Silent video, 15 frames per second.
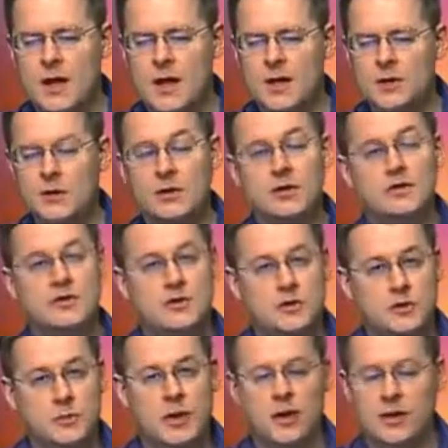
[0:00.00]
Uh, according
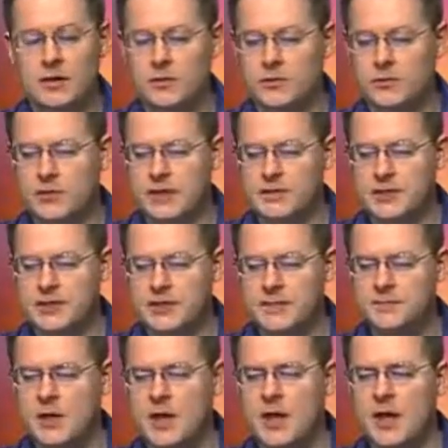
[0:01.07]
to Paula
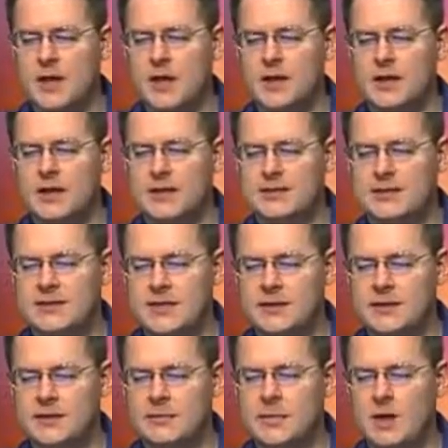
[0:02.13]
Fredriksen, the
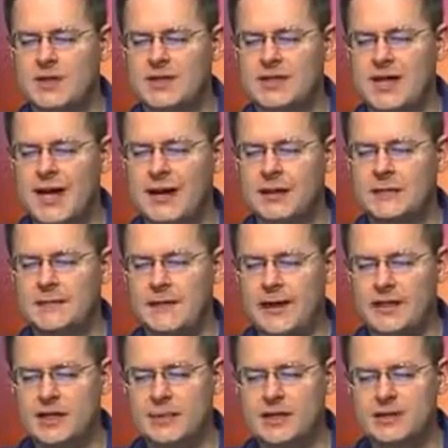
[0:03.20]
single most solid
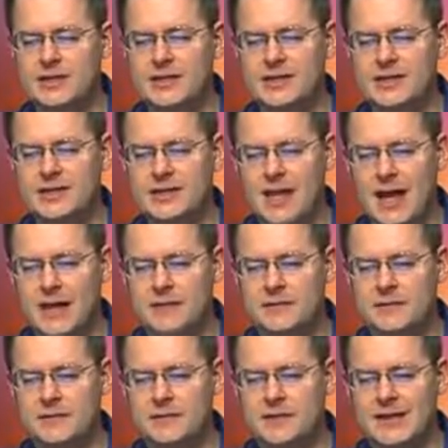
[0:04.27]
fact about Jesus'
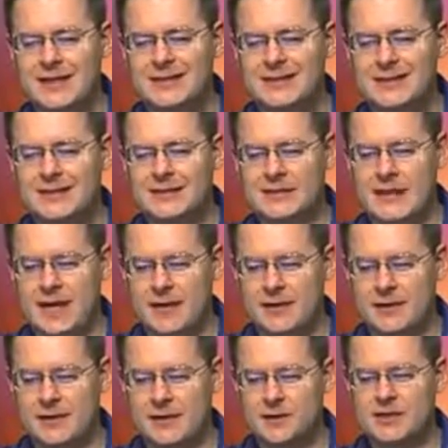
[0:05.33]
life is his
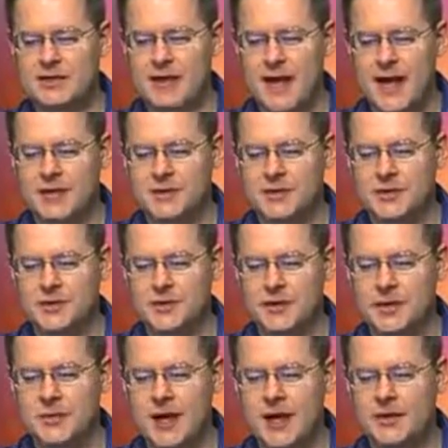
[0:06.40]
death. He was
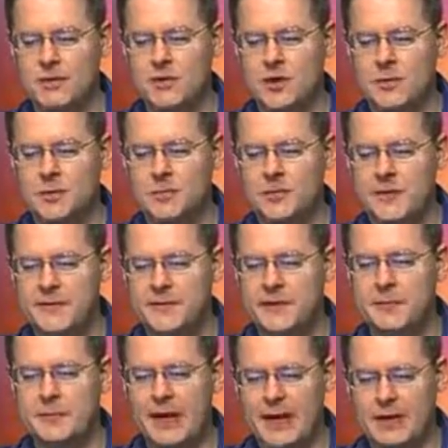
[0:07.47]
executed by the Roman
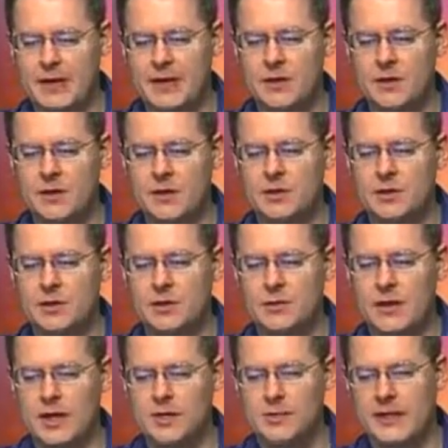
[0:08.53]
prefect Pilate on or
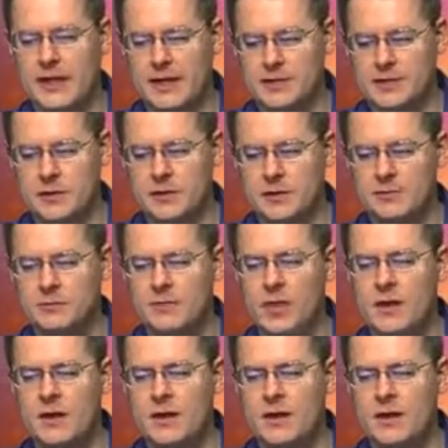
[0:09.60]
around Passover